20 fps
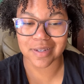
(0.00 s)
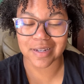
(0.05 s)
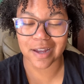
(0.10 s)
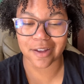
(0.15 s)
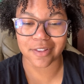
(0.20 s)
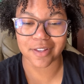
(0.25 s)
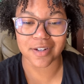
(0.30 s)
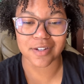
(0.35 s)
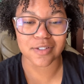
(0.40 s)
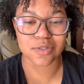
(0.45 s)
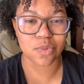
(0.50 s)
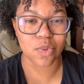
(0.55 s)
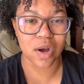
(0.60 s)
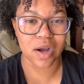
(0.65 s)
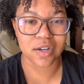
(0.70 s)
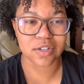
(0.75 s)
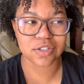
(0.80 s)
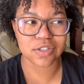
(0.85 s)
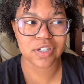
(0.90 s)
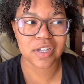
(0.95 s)
now that it's
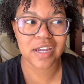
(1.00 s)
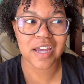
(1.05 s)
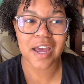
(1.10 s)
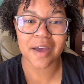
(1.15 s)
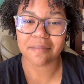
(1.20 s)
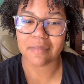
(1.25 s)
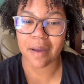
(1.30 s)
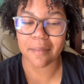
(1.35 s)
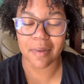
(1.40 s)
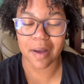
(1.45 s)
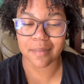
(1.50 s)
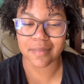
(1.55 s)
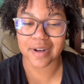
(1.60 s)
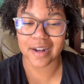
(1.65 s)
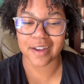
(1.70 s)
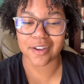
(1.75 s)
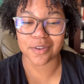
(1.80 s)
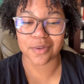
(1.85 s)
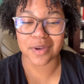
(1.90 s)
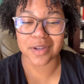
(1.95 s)
washed, my mom and I
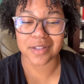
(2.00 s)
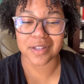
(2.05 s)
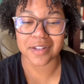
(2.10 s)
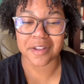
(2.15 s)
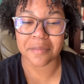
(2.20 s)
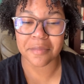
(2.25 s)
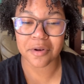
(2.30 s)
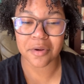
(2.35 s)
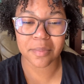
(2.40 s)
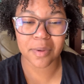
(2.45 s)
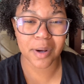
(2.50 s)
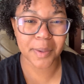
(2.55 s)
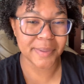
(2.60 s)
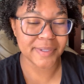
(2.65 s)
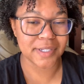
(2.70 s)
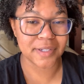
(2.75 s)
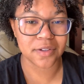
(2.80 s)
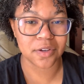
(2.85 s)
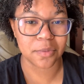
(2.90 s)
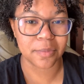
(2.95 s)
agreed that the middle part was a
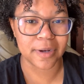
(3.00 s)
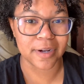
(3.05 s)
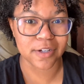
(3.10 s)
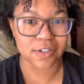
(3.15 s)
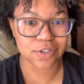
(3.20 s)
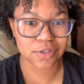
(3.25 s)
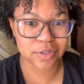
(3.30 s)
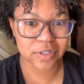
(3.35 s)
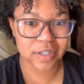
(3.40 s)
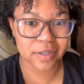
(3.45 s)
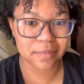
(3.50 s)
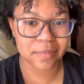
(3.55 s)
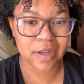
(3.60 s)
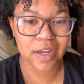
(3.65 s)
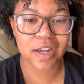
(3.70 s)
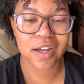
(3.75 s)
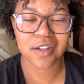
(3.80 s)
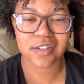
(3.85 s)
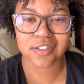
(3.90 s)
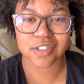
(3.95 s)
little bit extreme,
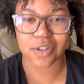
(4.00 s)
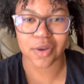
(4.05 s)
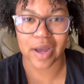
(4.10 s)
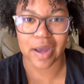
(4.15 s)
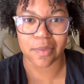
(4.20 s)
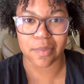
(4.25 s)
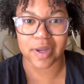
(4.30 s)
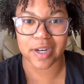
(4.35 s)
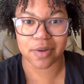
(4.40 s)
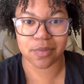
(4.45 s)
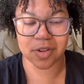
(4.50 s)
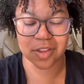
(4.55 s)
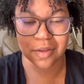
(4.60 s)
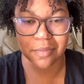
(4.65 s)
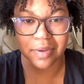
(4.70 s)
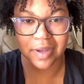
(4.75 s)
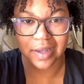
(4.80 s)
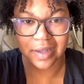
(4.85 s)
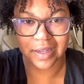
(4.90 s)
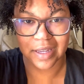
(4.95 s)
so I went in with a
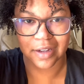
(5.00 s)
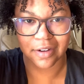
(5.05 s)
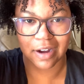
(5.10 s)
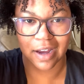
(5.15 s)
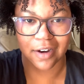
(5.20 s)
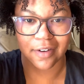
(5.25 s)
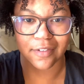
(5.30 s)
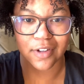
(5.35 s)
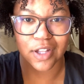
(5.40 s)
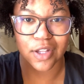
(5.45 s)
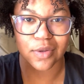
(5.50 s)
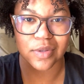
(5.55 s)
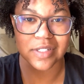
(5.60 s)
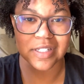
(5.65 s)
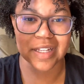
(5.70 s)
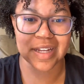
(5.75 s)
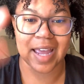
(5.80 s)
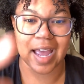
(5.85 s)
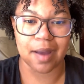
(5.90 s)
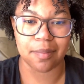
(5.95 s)
pick and kind of closed
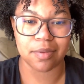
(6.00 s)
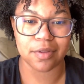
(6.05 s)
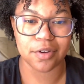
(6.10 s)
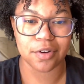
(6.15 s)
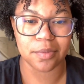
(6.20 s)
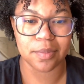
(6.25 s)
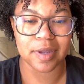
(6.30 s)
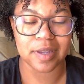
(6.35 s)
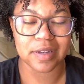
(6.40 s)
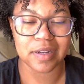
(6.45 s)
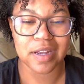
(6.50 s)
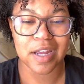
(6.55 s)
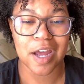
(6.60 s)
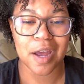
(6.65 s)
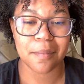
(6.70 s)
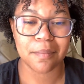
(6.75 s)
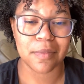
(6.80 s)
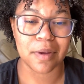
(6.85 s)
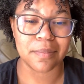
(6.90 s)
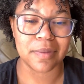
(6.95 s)
the gap a little bit.
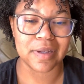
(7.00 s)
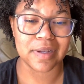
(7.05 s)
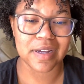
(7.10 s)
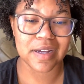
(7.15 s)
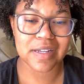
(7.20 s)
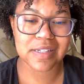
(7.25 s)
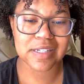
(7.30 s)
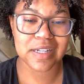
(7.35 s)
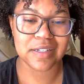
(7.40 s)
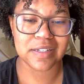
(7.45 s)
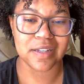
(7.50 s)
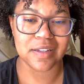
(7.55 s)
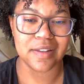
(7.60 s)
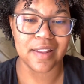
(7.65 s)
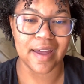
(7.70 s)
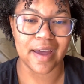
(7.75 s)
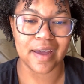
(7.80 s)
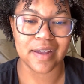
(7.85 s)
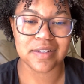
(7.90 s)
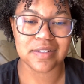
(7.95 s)
But because I did
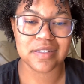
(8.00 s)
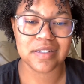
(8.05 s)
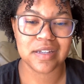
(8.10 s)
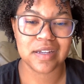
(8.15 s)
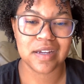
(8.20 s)
that,